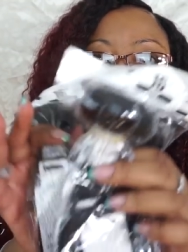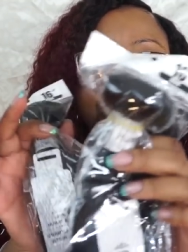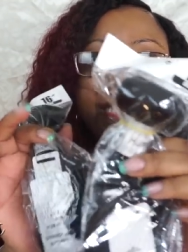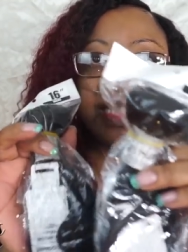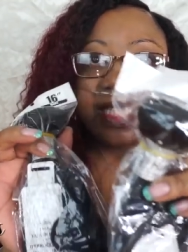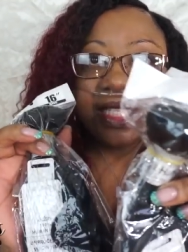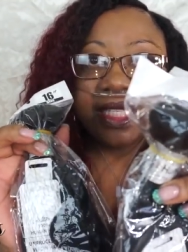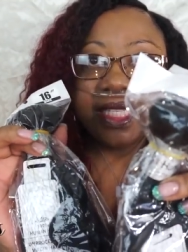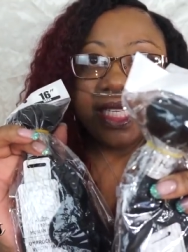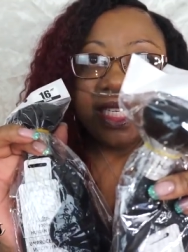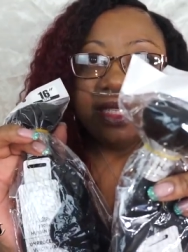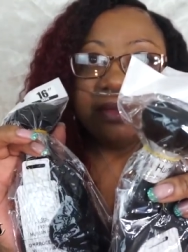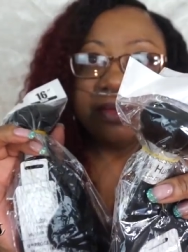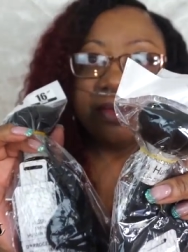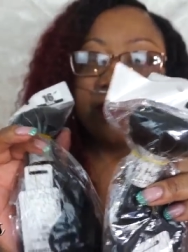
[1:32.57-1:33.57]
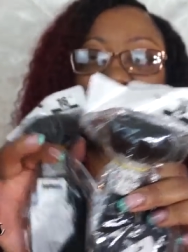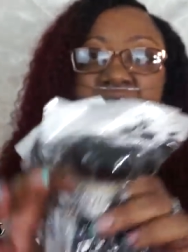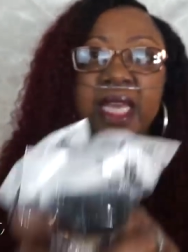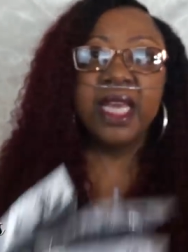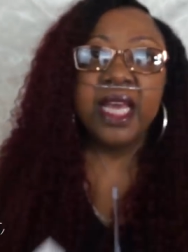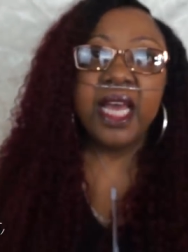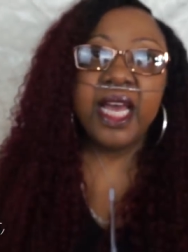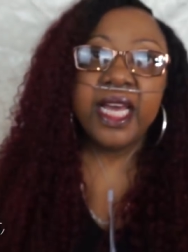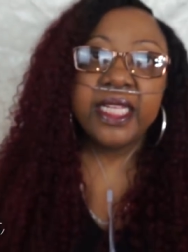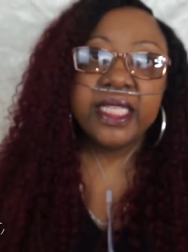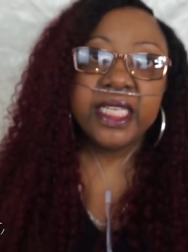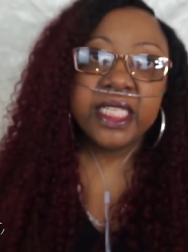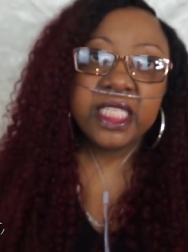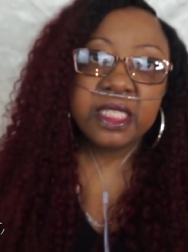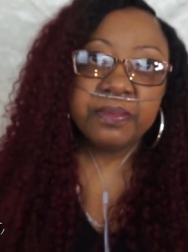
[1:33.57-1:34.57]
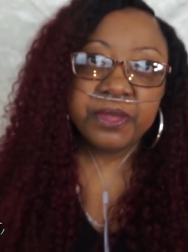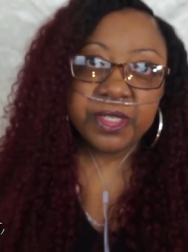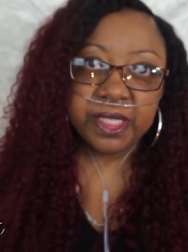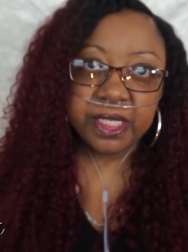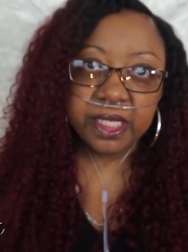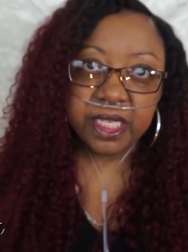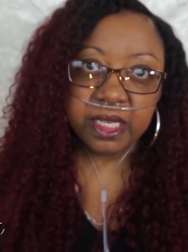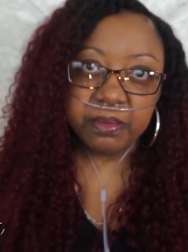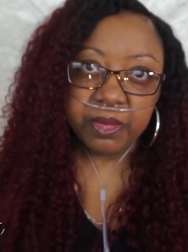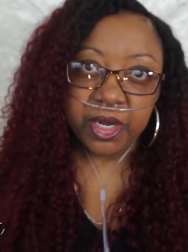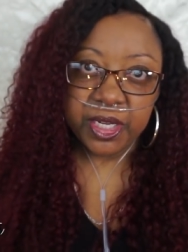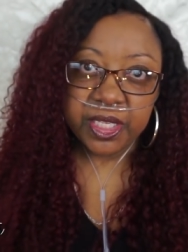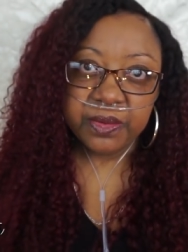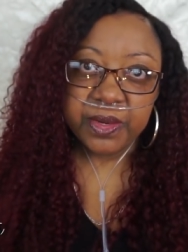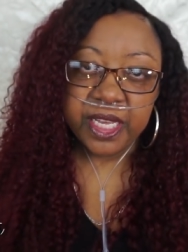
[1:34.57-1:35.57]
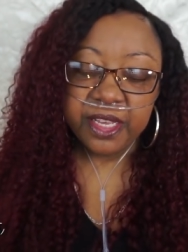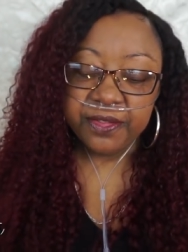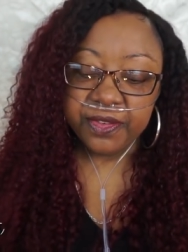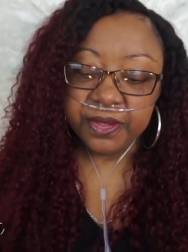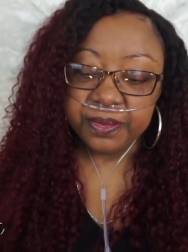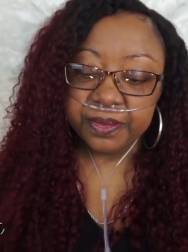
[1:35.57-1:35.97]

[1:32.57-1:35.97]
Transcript: 16 and it's Brazilian body wave.